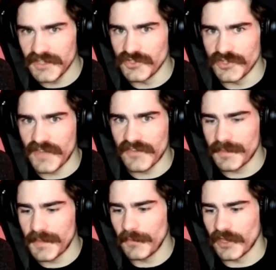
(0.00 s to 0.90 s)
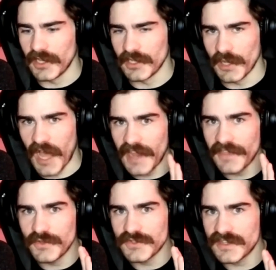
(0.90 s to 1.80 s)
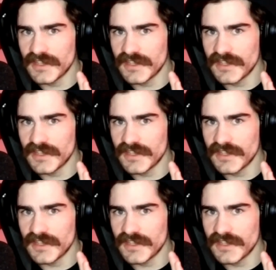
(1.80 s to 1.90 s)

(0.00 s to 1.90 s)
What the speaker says: you're never going to be able to align those